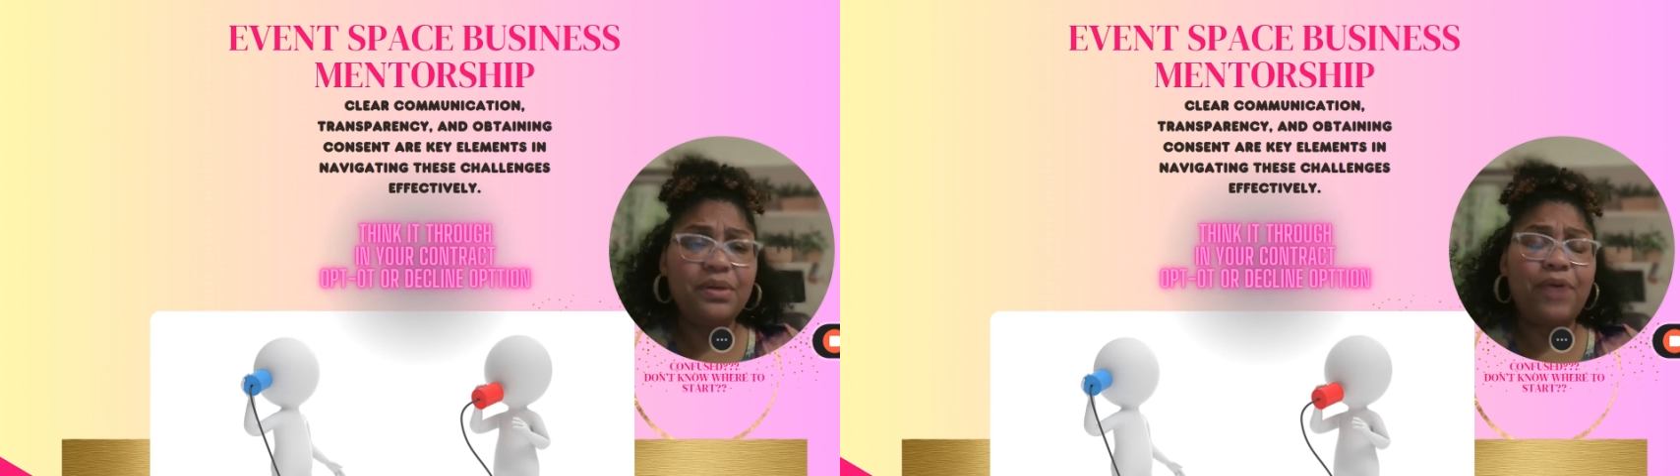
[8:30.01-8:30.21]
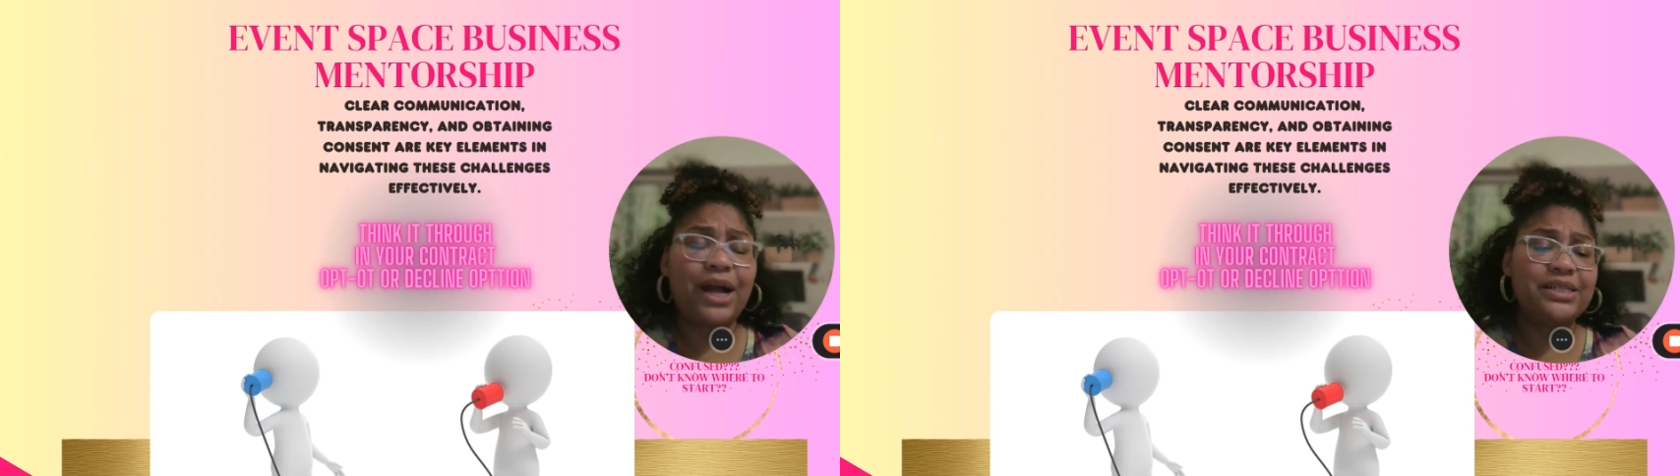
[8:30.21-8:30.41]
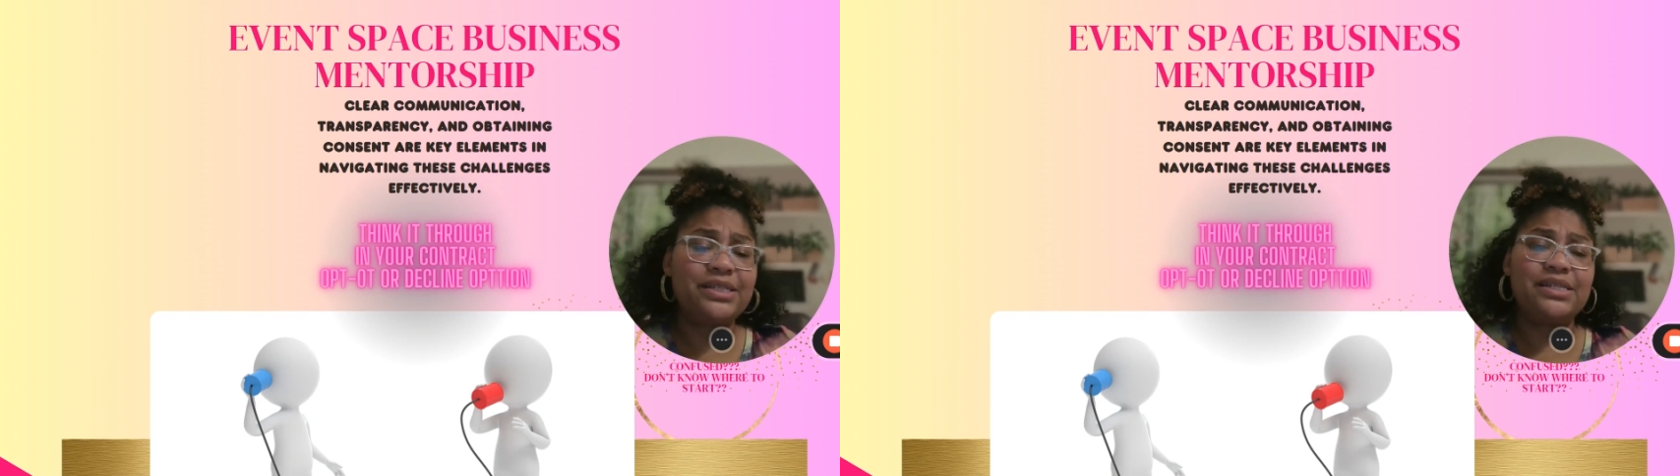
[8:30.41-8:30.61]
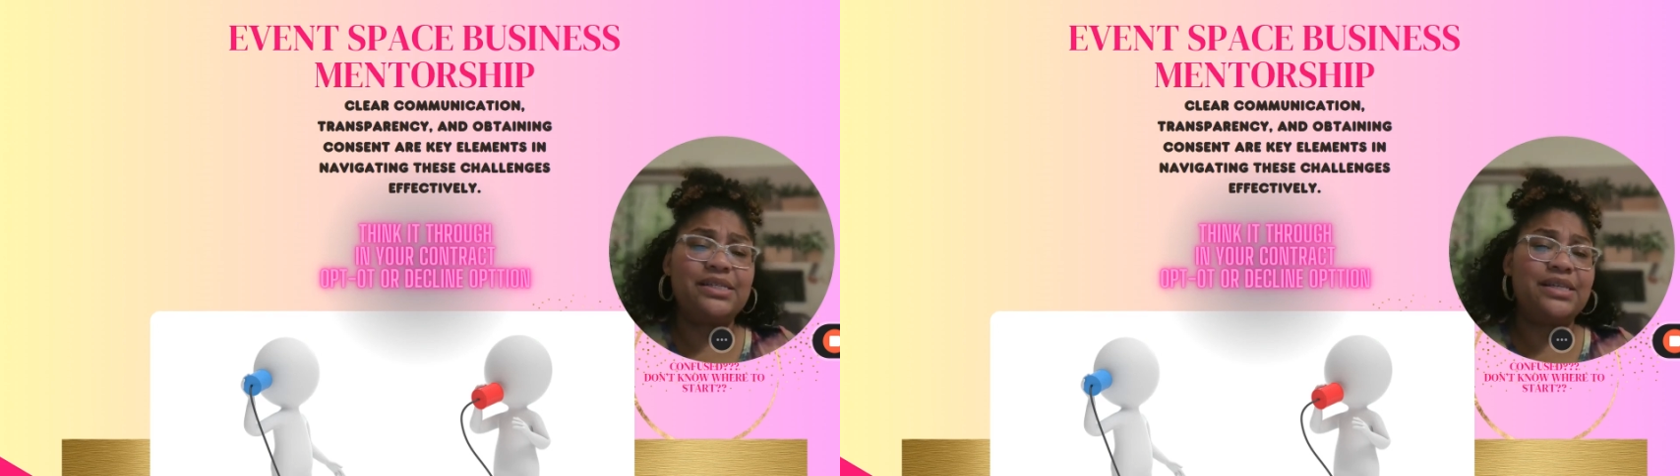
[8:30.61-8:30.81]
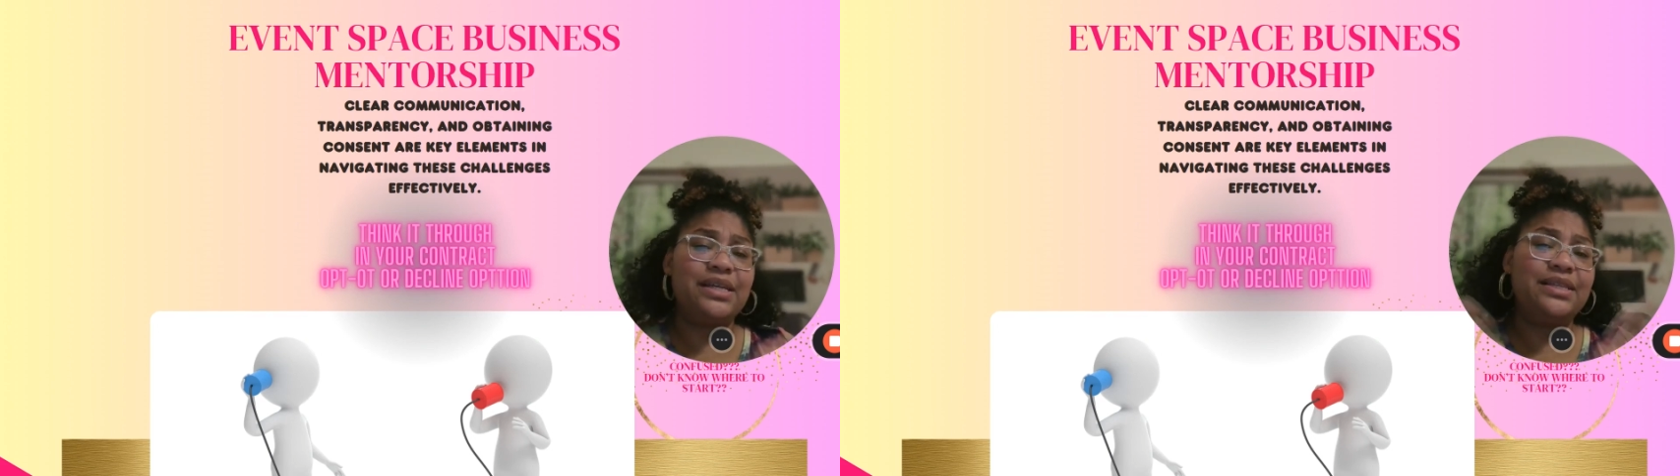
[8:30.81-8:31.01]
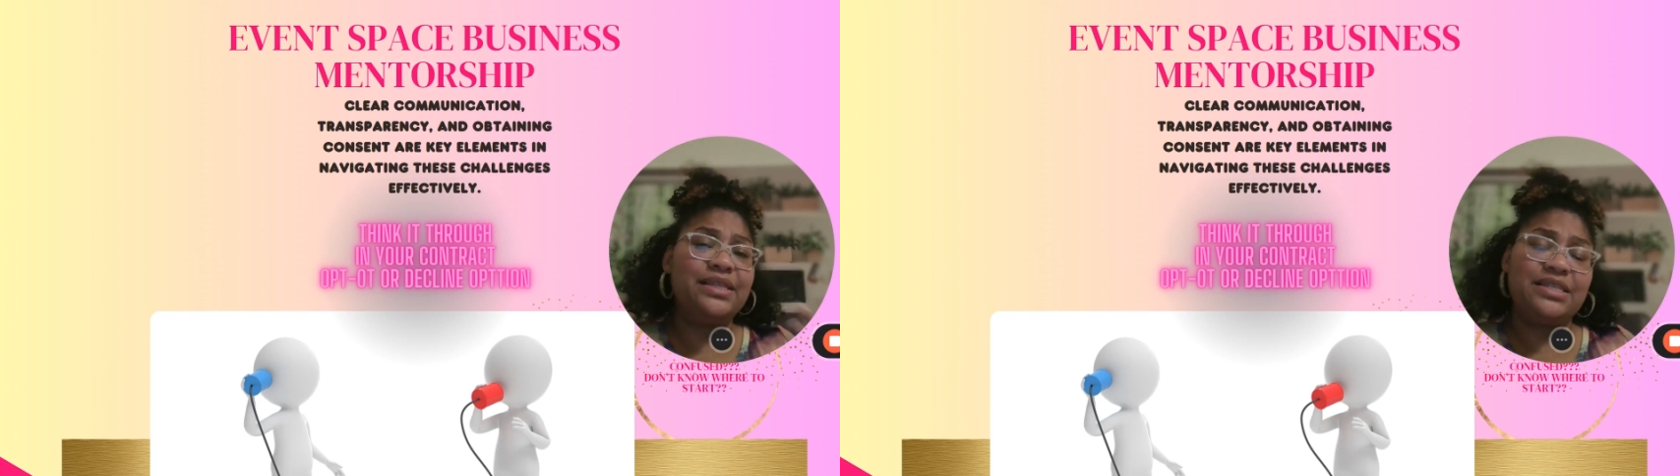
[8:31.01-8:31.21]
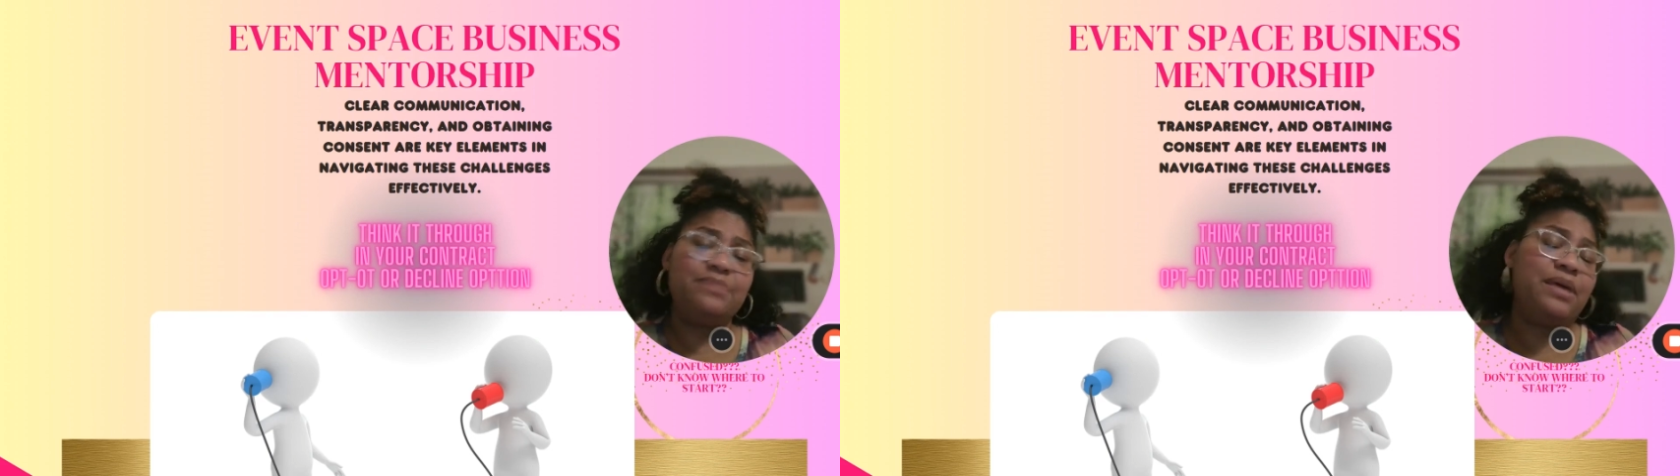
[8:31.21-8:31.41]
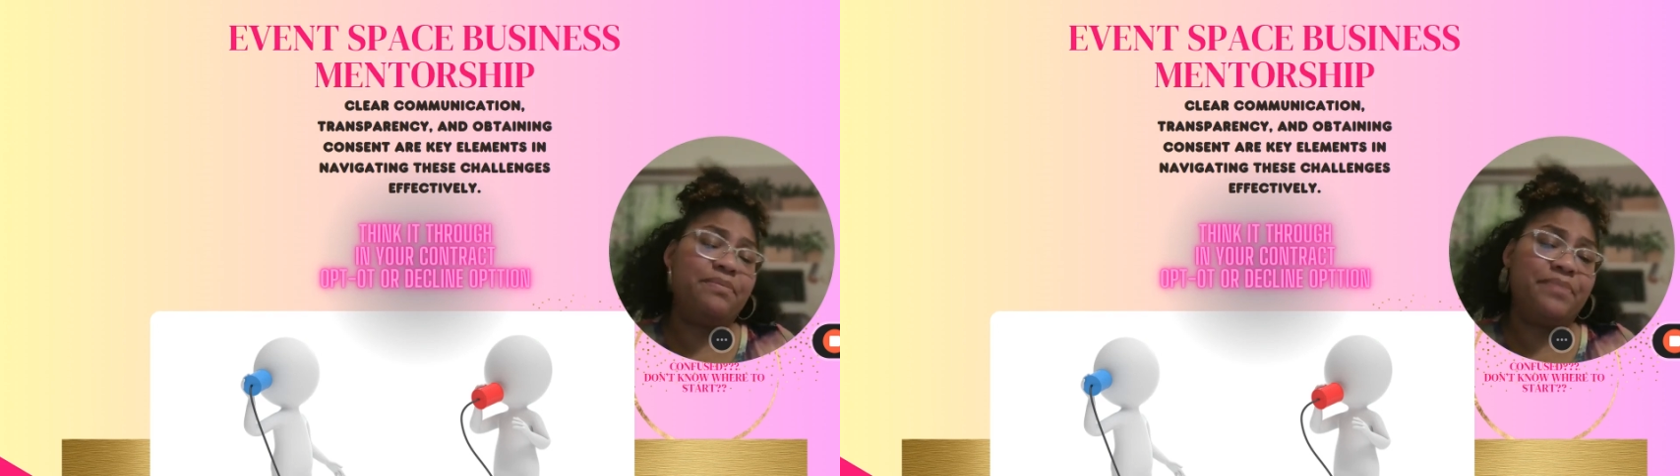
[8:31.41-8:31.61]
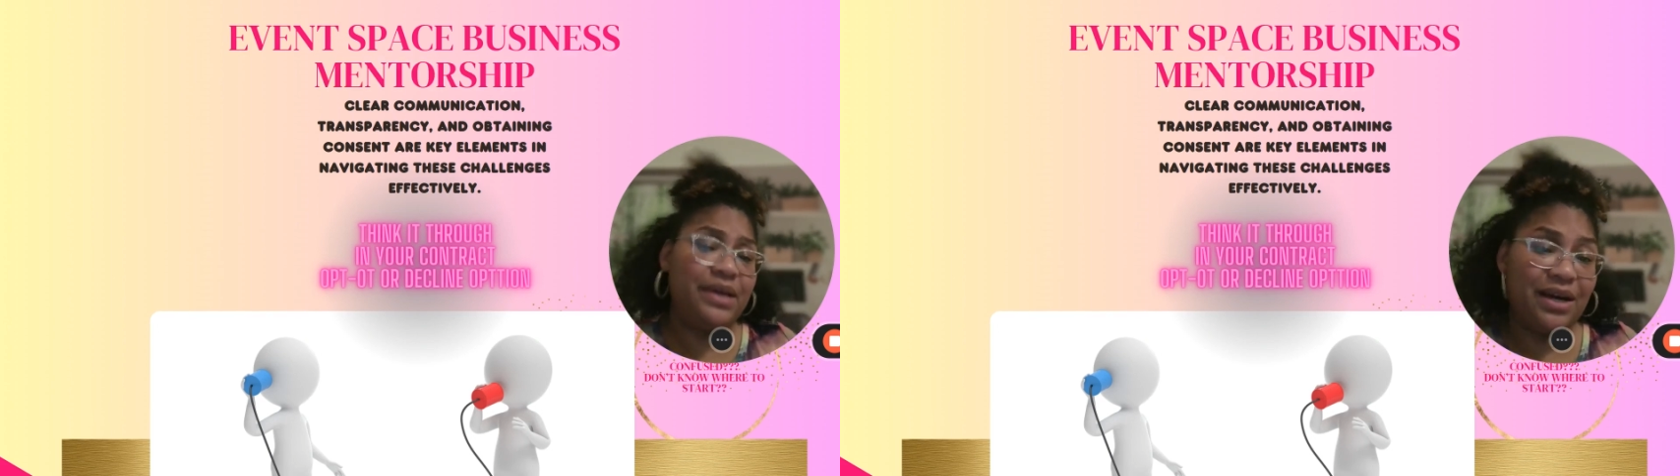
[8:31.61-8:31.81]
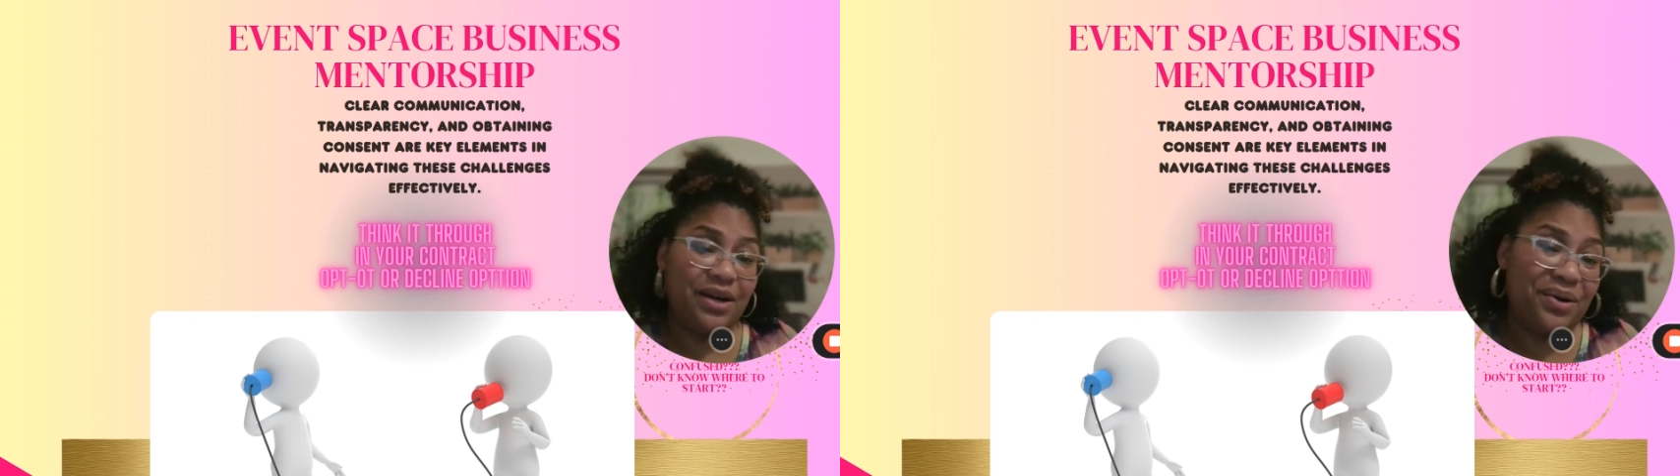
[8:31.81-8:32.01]
practices, then this may
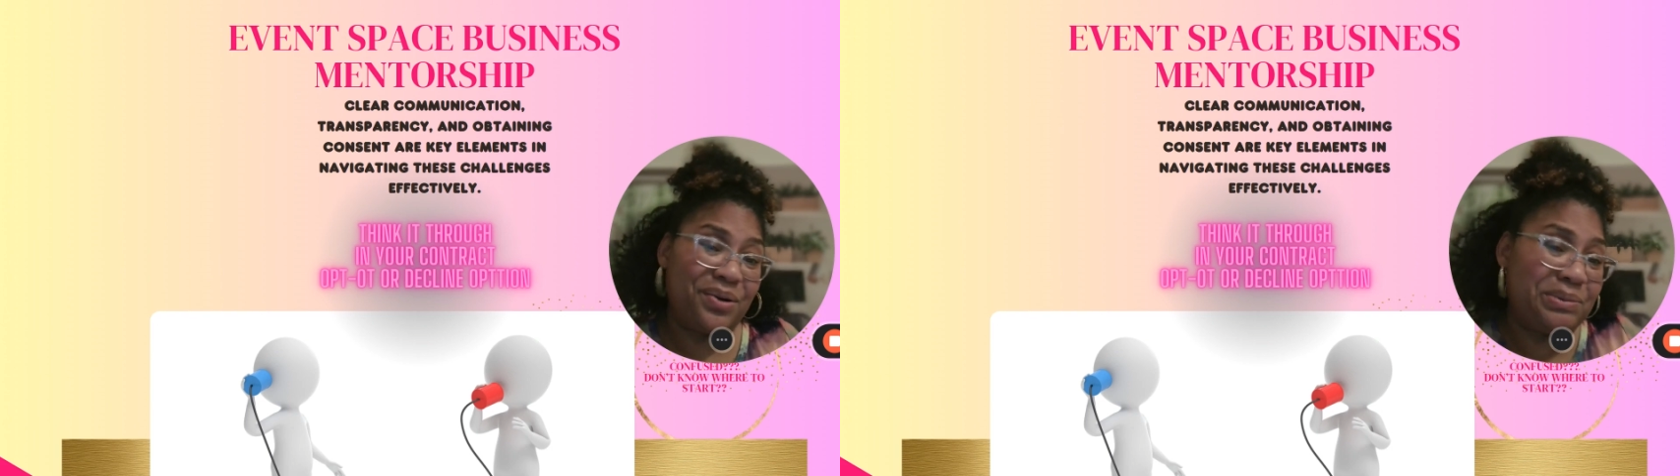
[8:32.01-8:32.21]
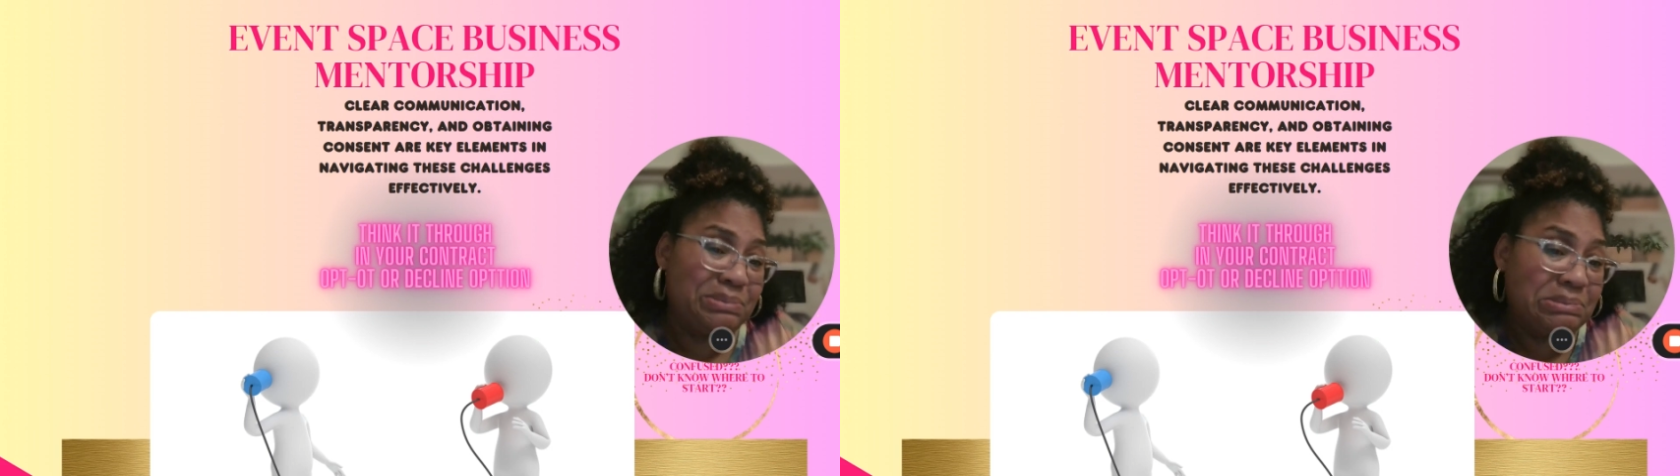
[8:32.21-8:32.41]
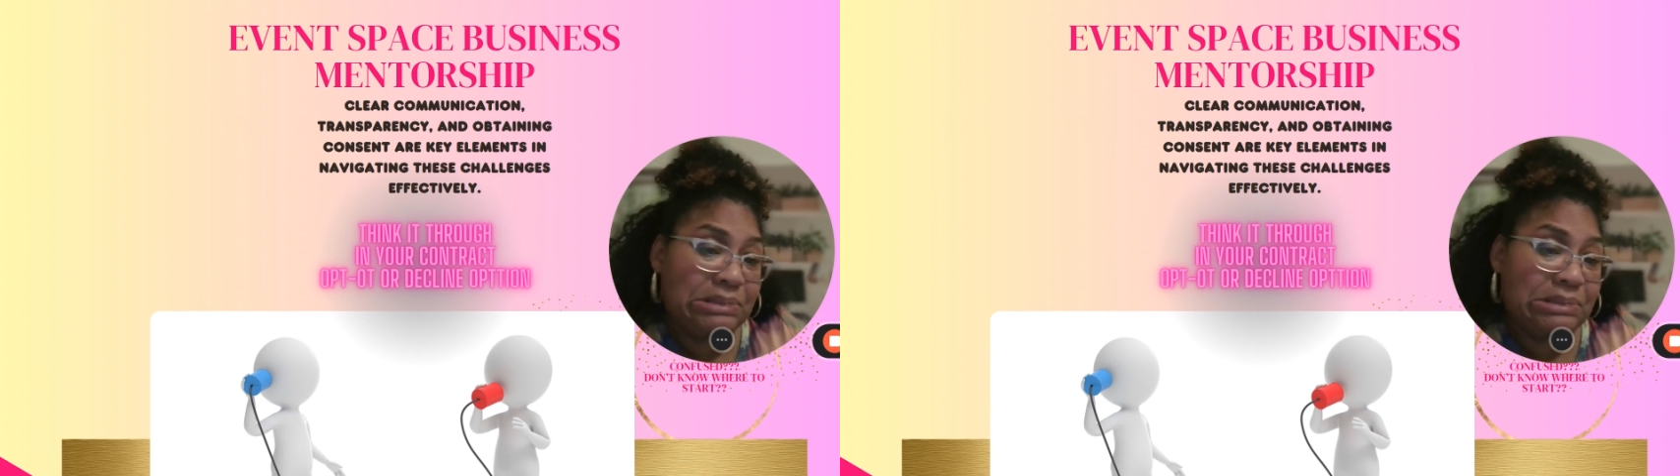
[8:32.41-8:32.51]
be a go.